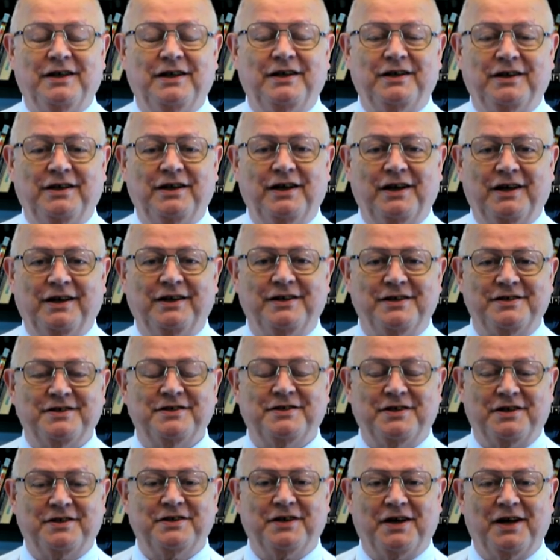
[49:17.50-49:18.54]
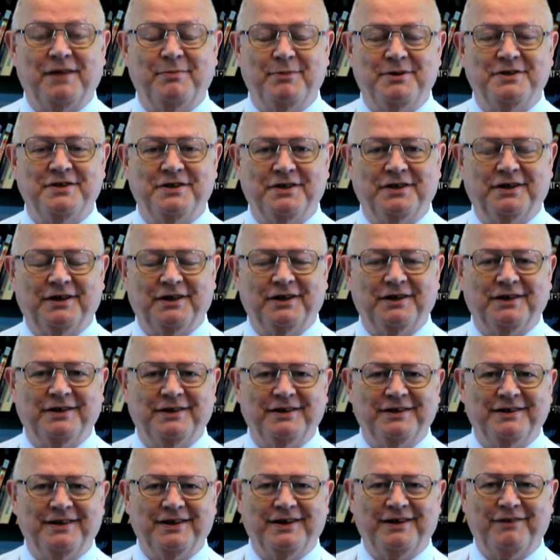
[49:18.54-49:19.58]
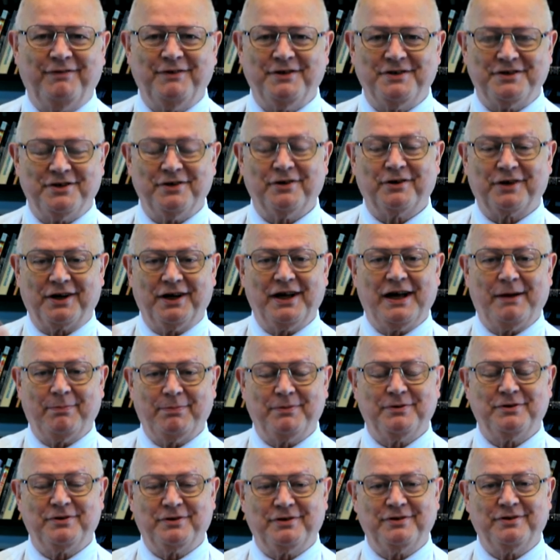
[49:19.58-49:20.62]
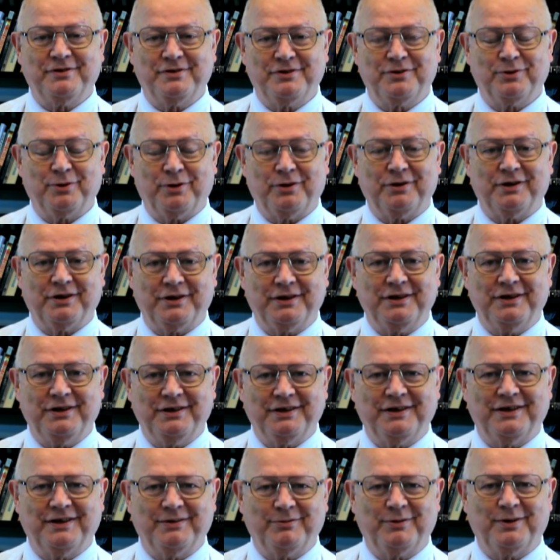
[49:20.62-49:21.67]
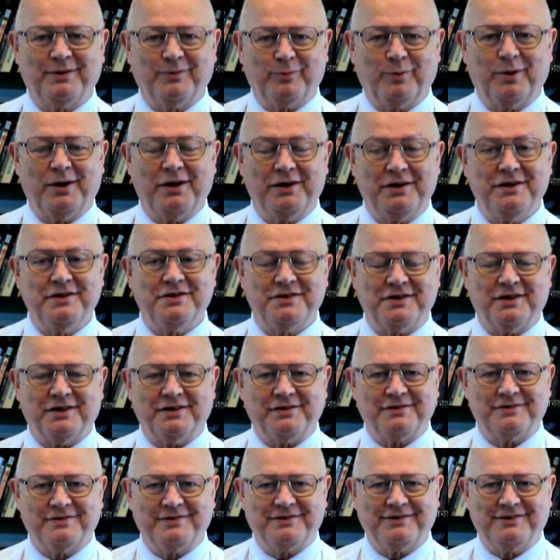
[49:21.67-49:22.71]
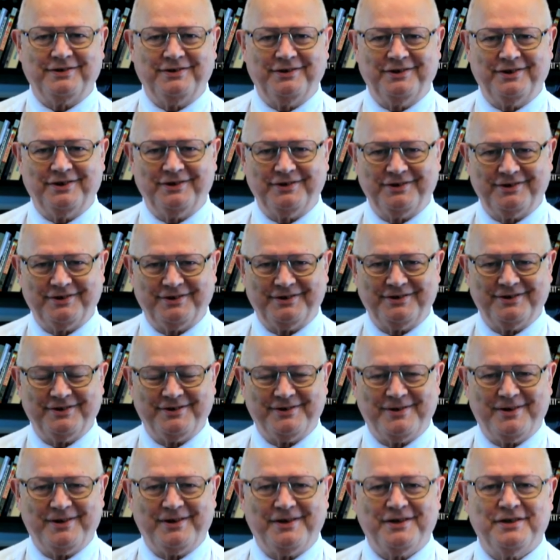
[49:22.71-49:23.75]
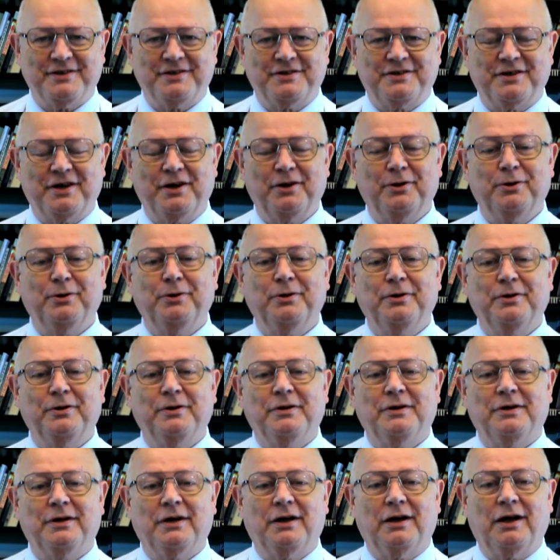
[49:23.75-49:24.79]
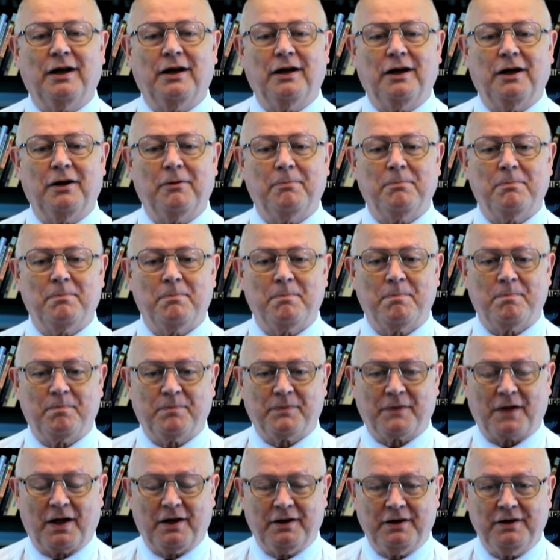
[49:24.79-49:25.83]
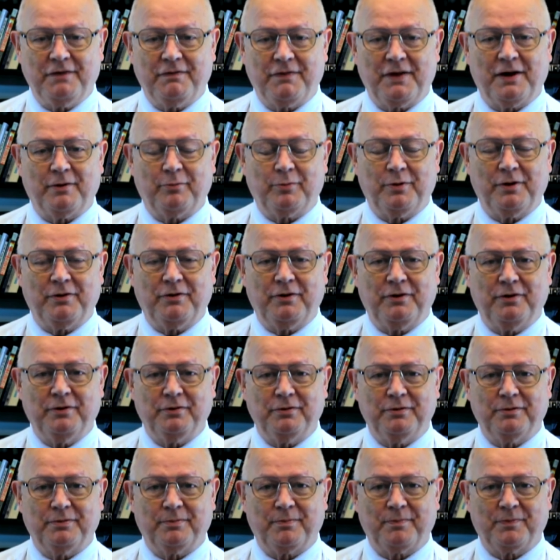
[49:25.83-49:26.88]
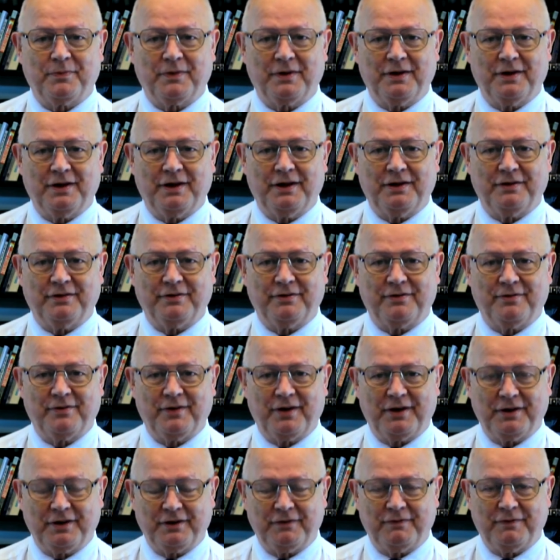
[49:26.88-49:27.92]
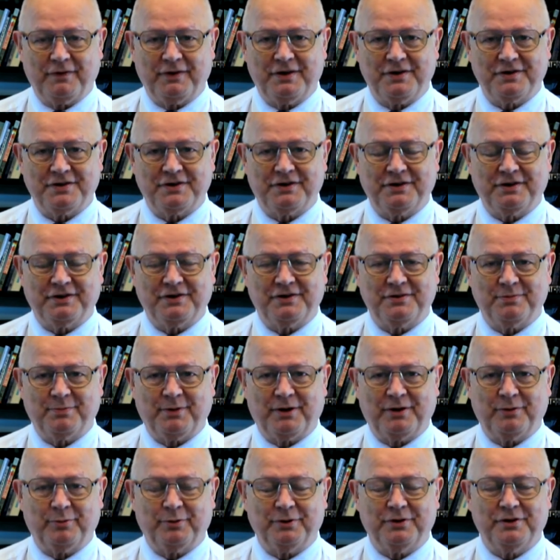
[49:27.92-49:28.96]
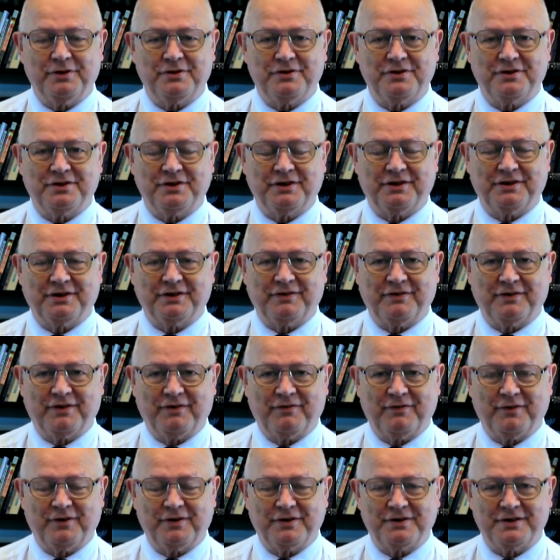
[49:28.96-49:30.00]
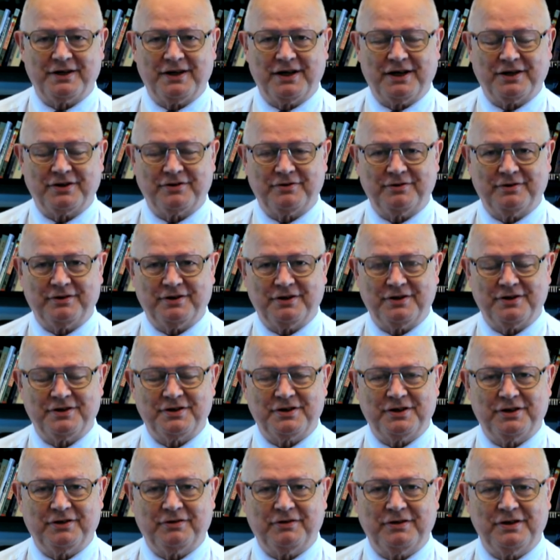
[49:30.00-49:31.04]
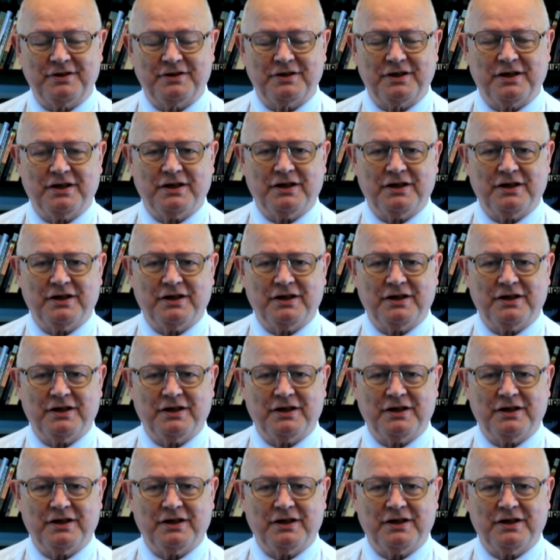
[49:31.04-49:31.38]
Yeah, the time is nigh. If it's not going to happen shortly, when is it? You know? So I'll leave that with you. And thank you for listening to my words and the first lecture in this series.